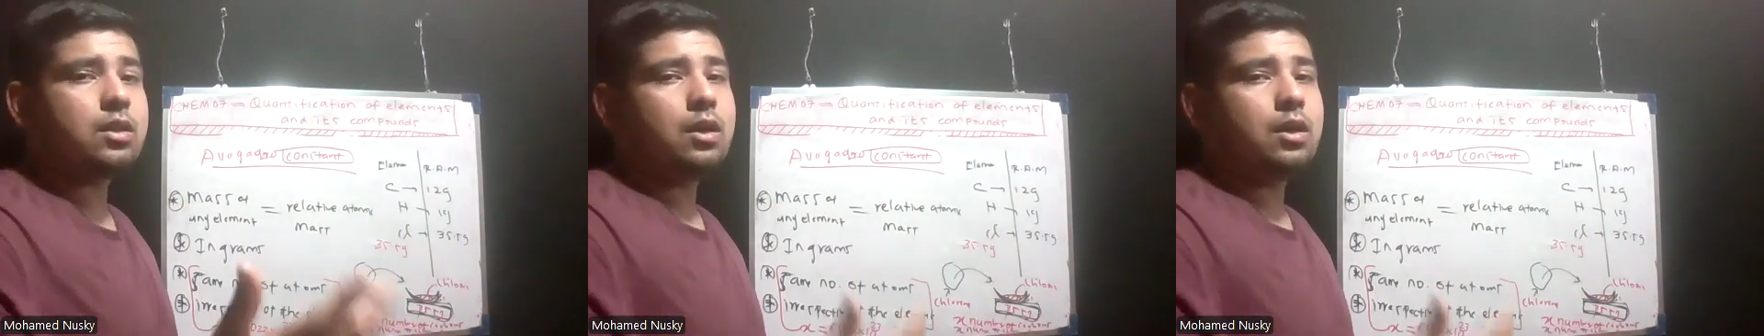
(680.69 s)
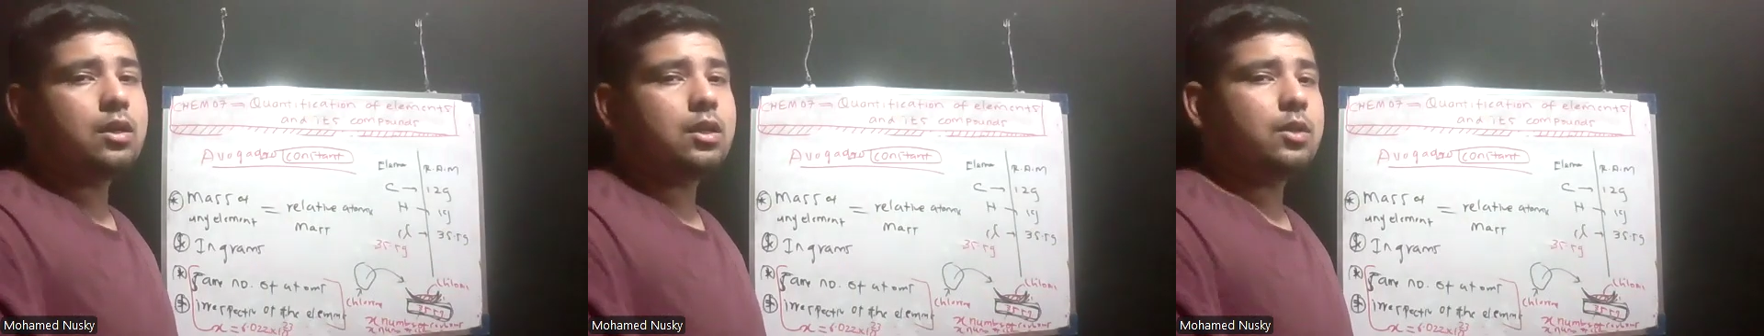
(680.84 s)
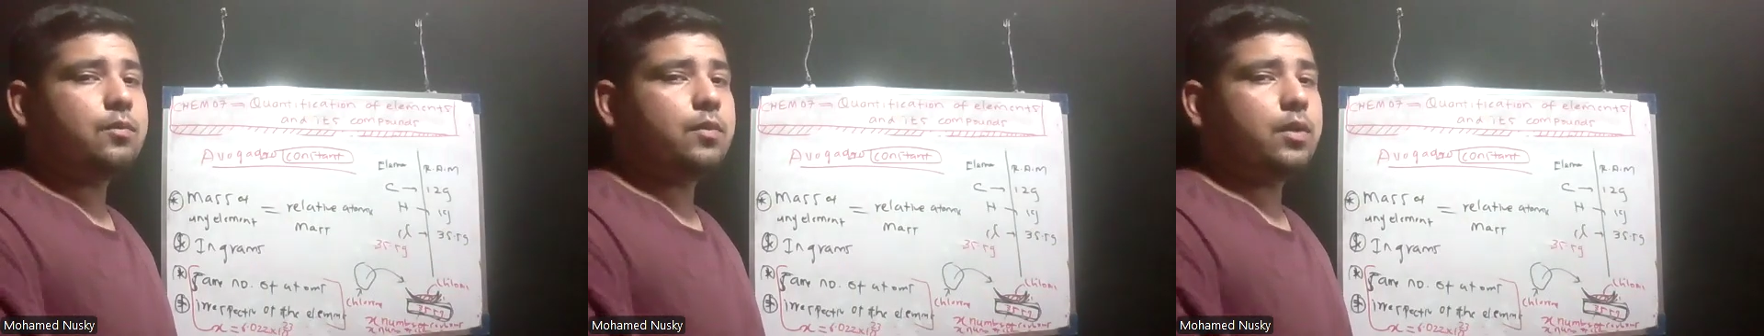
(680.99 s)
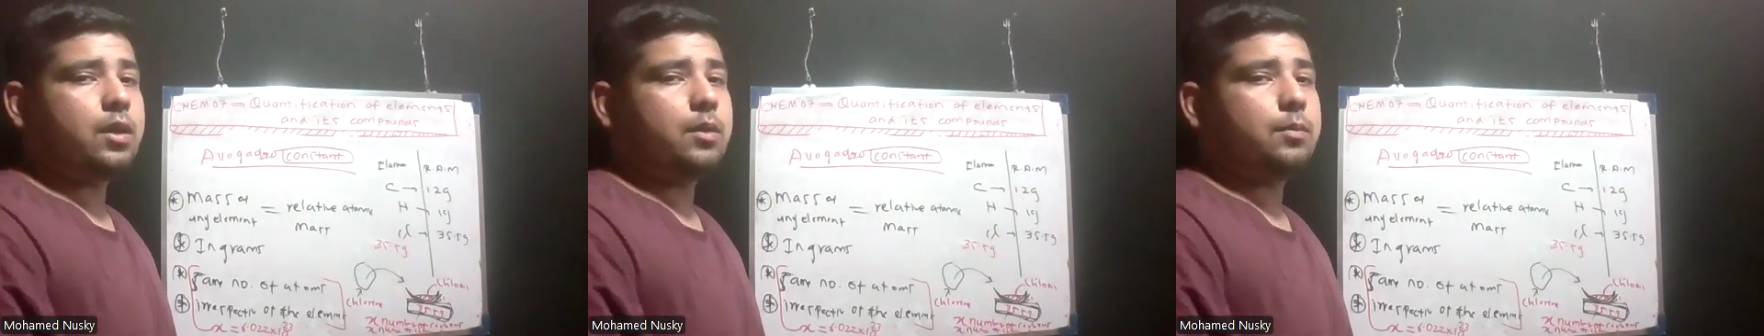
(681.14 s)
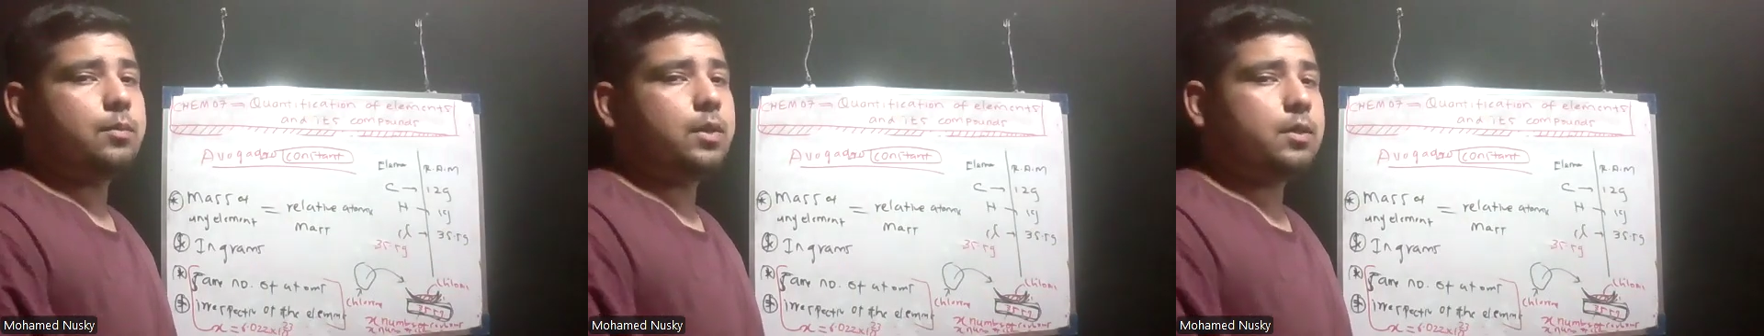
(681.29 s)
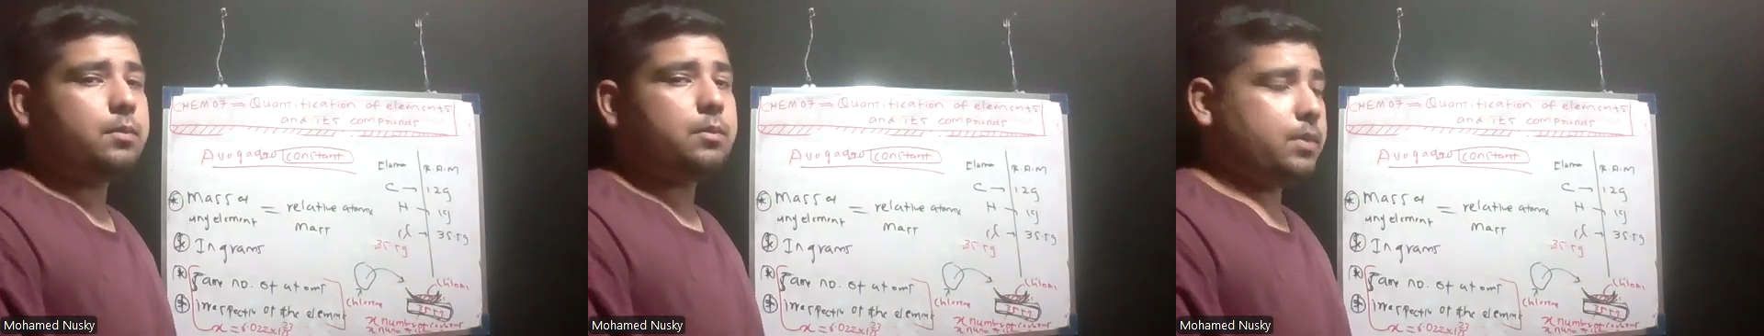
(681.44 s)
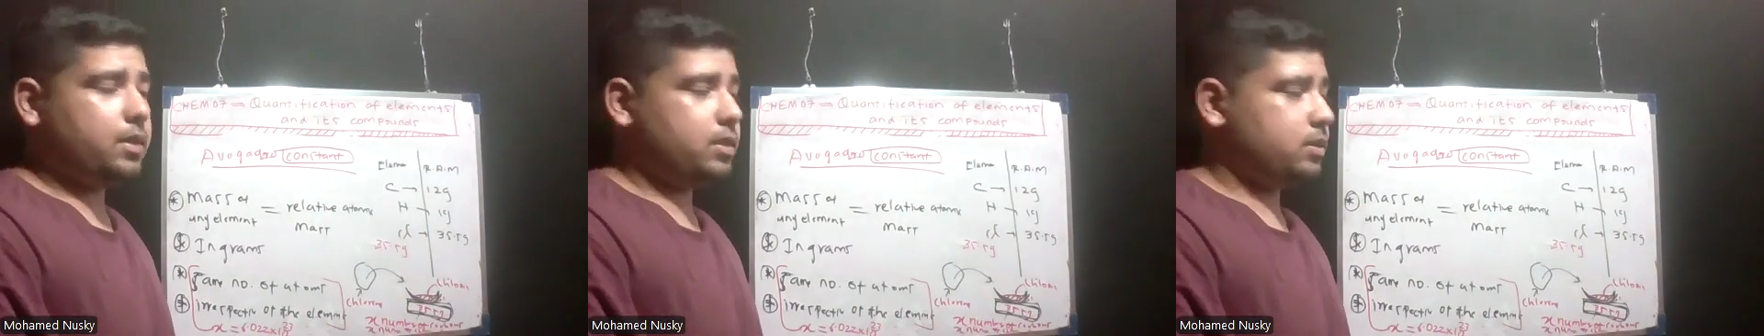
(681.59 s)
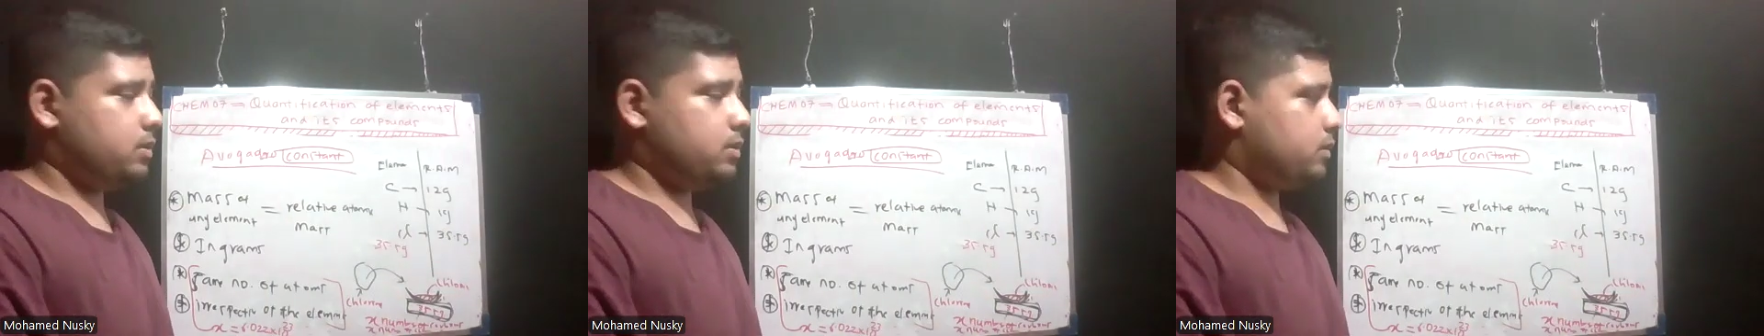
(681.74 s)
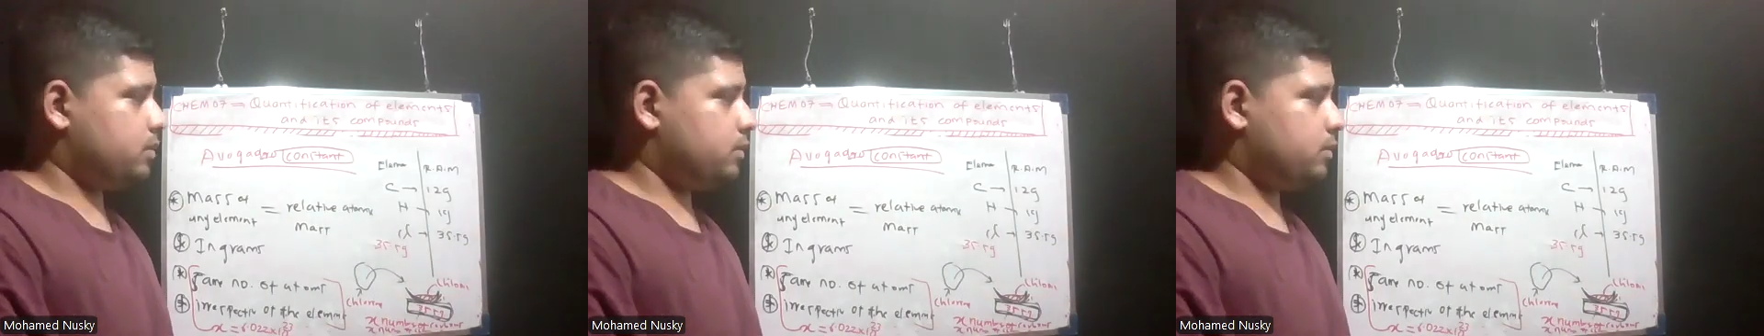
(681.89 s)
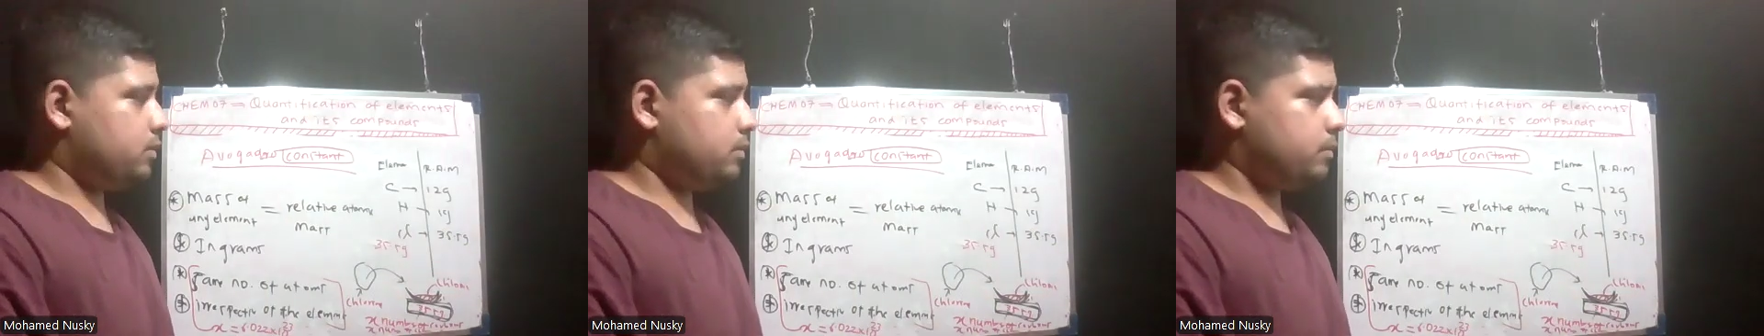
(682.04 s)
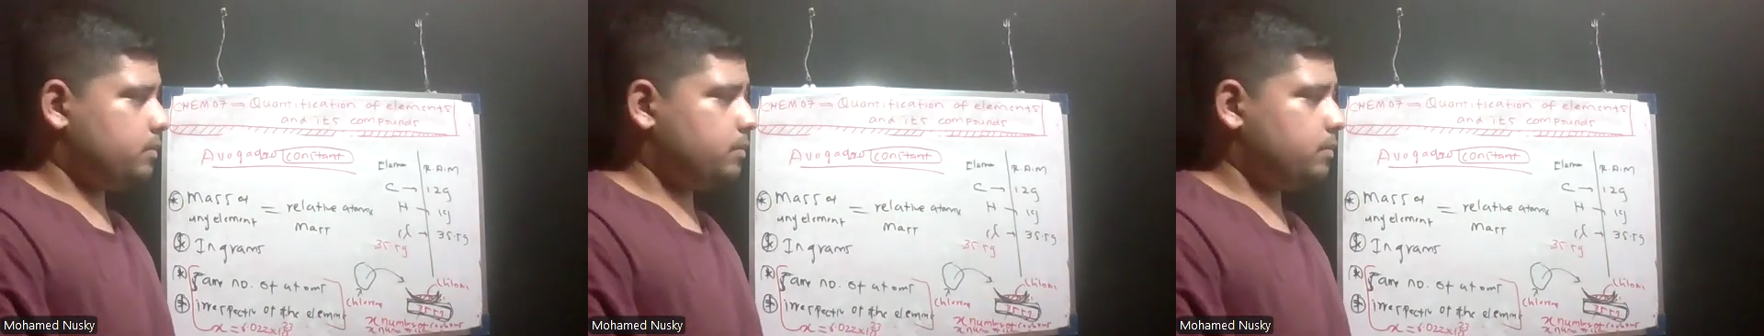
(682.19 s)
relative atomic mass.